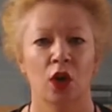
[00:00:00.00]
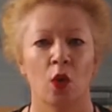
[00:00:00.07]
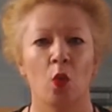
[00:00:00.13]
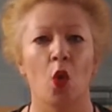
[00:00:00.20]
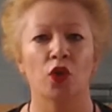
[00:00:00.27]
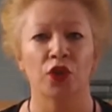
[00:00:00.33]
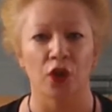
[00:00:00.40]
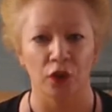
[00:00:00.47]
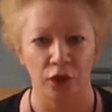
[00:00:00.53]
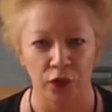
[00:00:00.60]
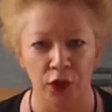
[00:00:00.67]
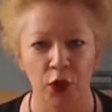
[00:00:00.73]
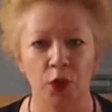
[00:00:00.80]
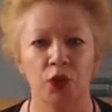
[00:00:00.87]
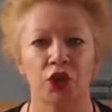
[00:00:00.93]
what the
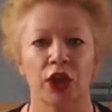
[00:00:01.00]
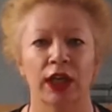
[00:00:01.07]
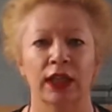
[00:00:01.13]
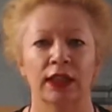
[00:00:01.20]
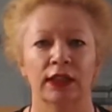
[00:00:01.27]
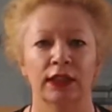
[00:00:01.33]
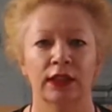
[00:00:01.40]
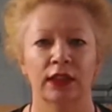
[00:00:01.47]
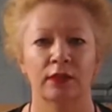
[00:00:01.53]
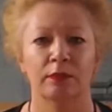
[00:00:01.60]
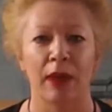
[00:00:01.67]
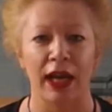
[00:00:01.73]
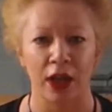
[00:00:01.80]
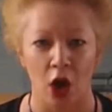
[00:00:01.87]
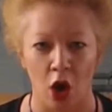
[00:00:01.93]
future
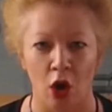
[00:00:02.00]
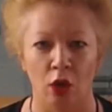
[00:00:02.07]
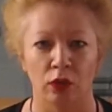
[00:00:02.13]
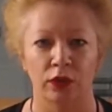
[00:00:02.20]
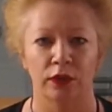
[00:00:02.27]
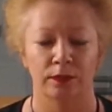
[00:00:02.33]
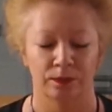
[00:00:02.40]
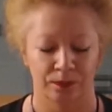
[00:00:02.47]
may hold.